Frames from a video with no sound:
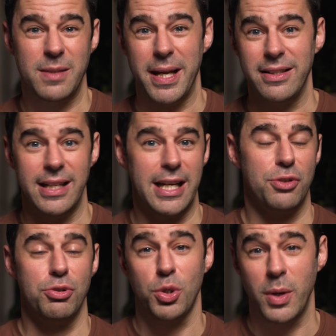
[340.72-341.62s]
spend an
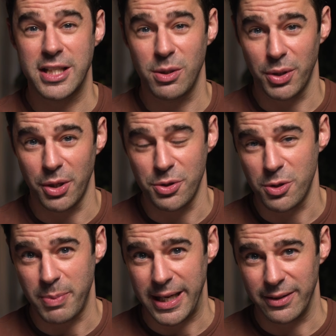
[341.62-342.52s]
extra
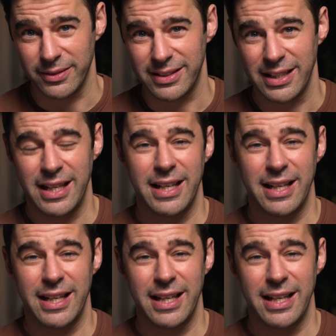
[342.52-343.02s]
£2,100